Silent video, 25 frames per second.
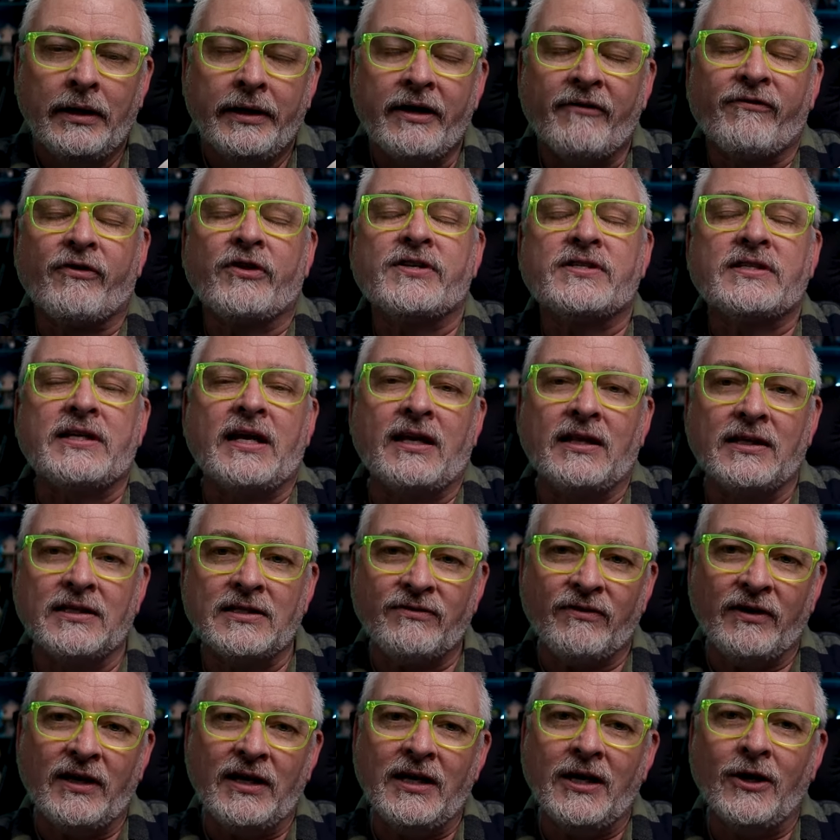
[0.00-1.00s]
Now, for the sake of
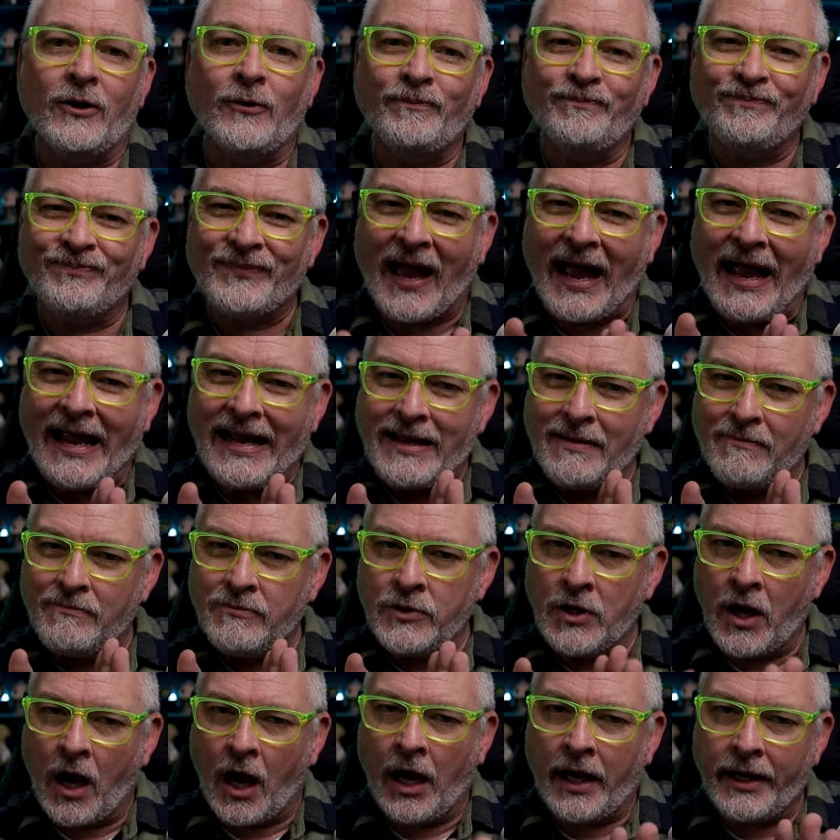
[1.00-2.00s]
this video, I
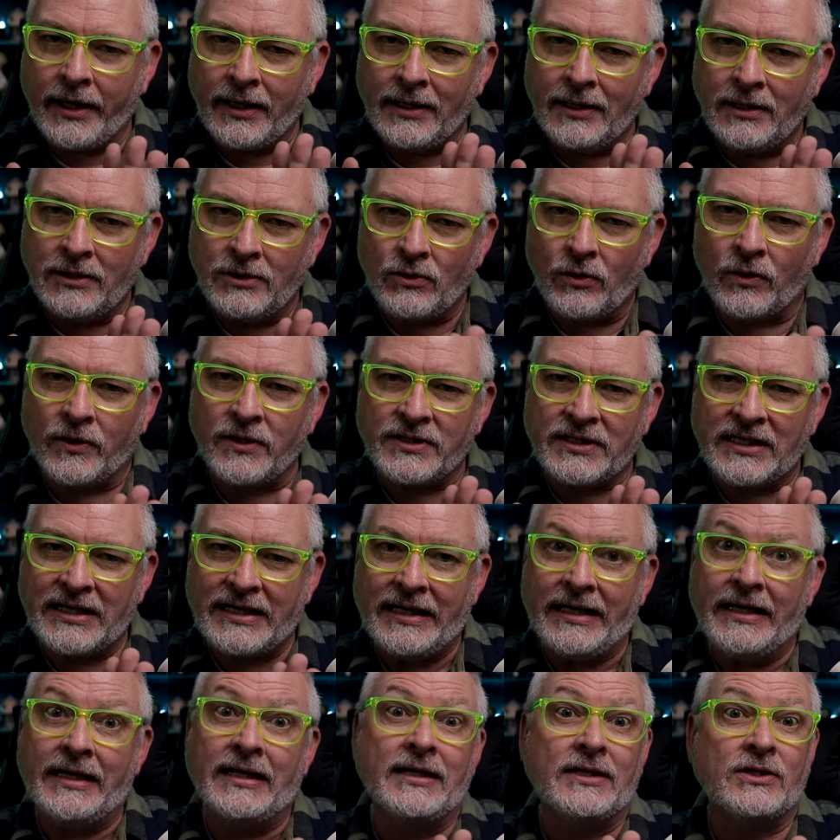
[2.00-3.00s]
am not
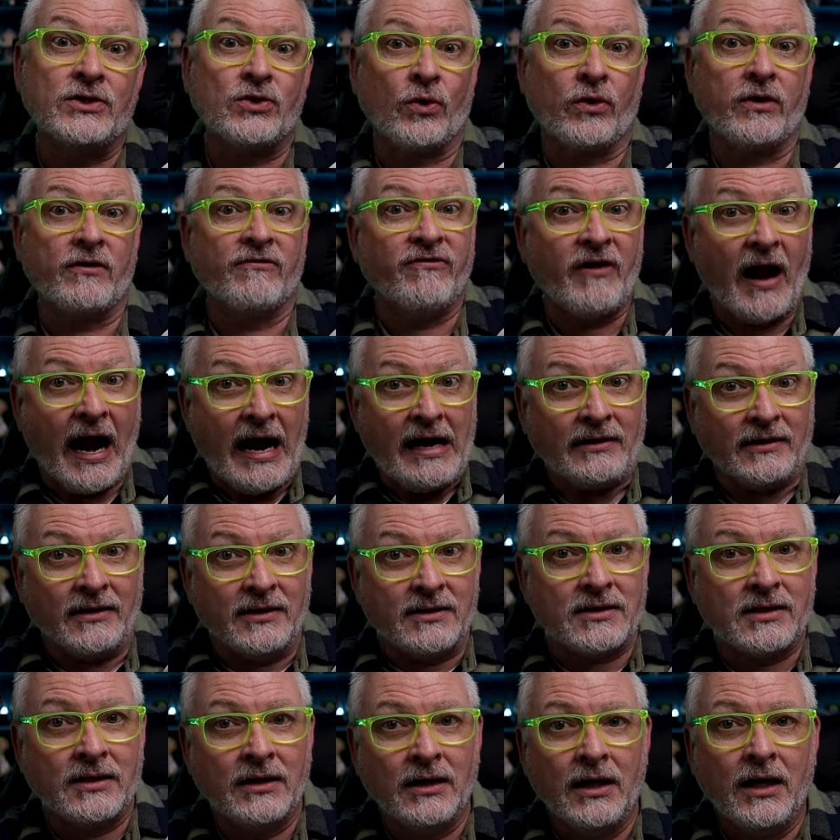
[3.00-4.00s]
endorsing any sort of
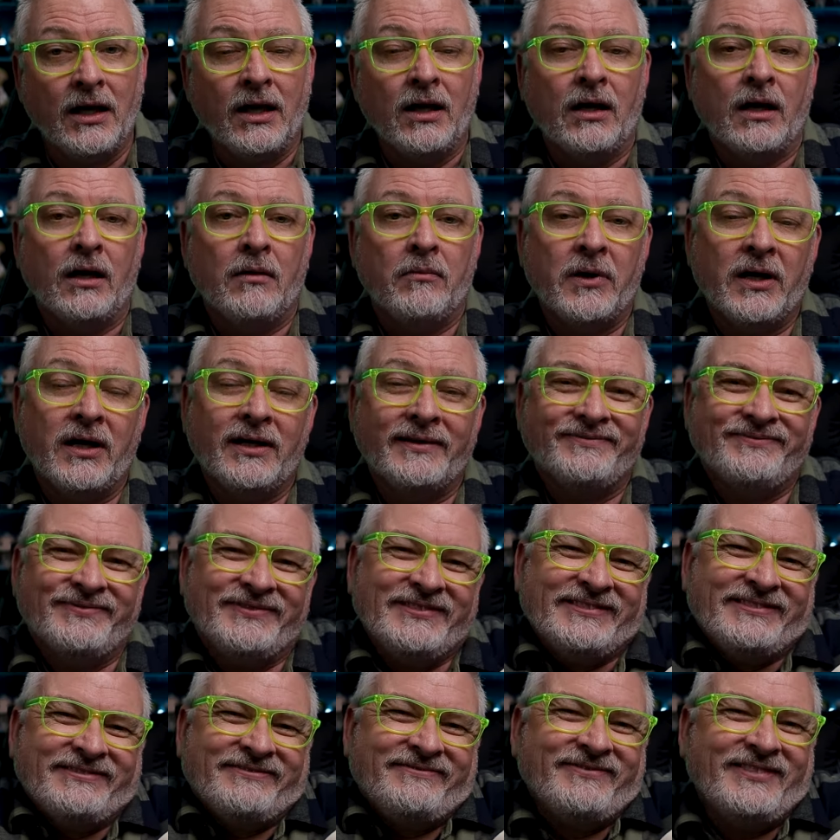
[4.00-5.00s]
violence. But,
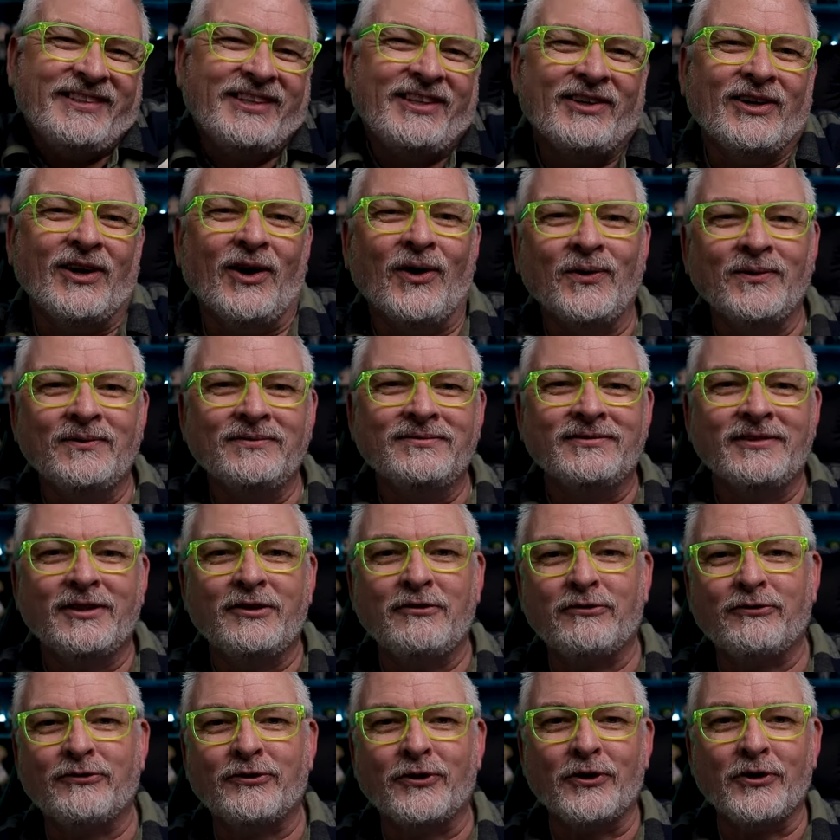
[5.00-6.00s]
you know,
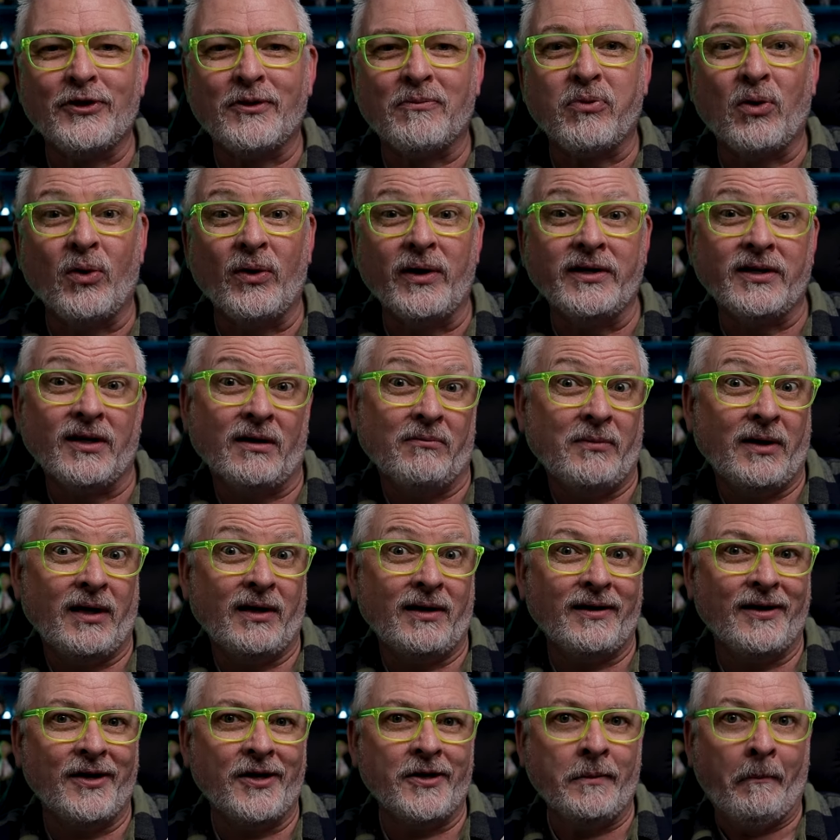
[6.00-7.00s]
infer the point I'm
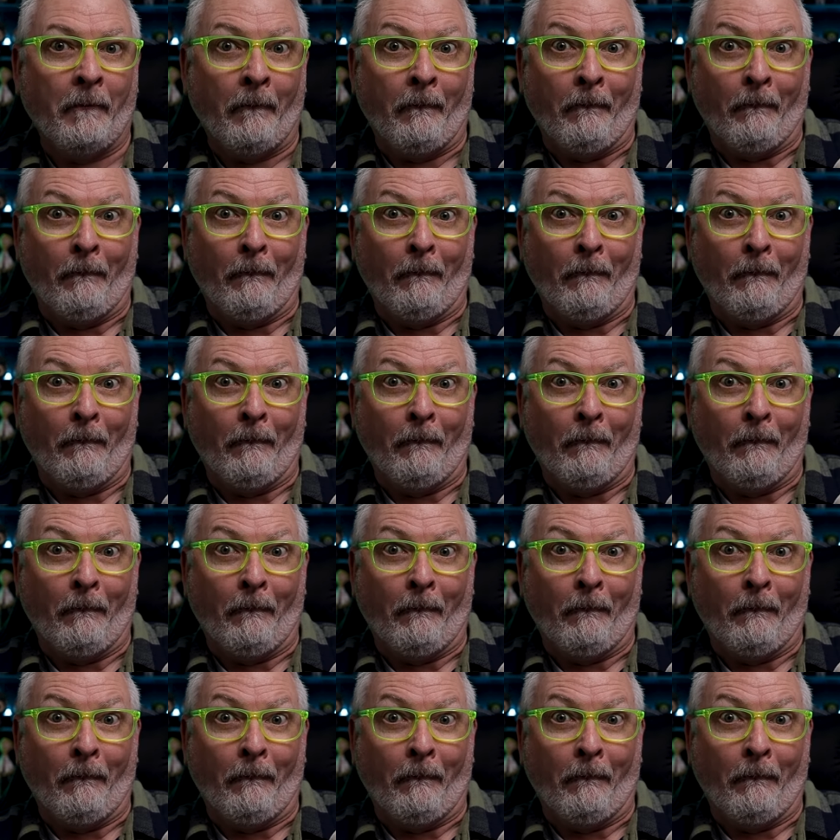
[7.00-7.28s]
making.